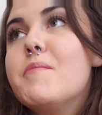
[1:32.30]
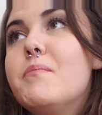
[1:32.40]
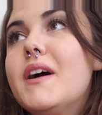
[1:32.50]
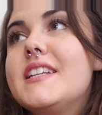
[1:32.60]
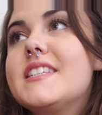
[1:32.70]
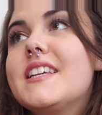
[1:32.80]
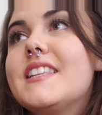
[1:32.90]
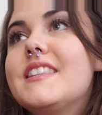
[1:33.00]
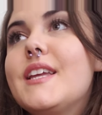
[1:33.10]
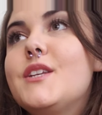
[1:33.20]
but
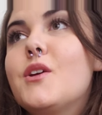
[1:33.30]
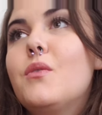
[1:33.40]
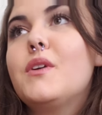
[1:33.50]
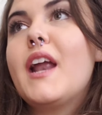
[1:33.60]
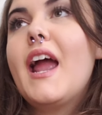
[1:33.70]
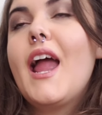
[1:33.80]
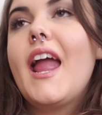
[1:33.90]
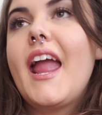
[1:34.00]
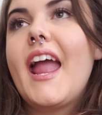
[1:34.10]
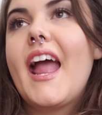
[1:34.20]
they don't
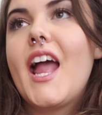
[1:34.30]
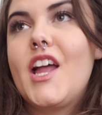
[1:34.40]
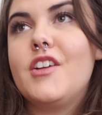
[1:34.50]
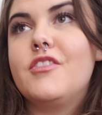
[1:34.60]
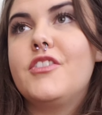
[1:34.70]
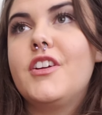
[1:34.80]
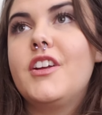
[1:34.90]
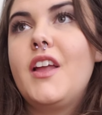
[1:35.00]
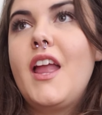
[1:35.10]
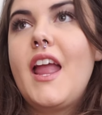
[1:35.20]
have
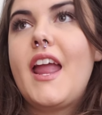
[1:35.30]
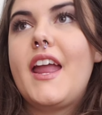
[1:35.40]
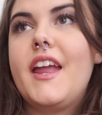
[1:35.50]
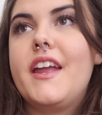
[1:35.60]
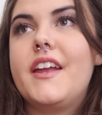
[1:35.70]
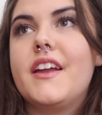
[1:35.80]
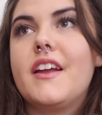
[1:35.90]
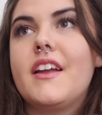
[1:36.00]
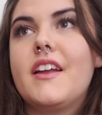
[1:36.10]
a